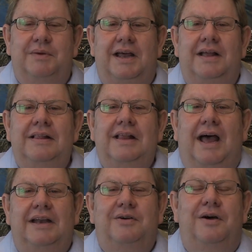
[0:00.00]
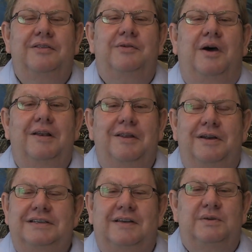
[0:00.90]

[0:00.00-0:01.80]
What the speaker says: But I'd gone through a lot of stuff,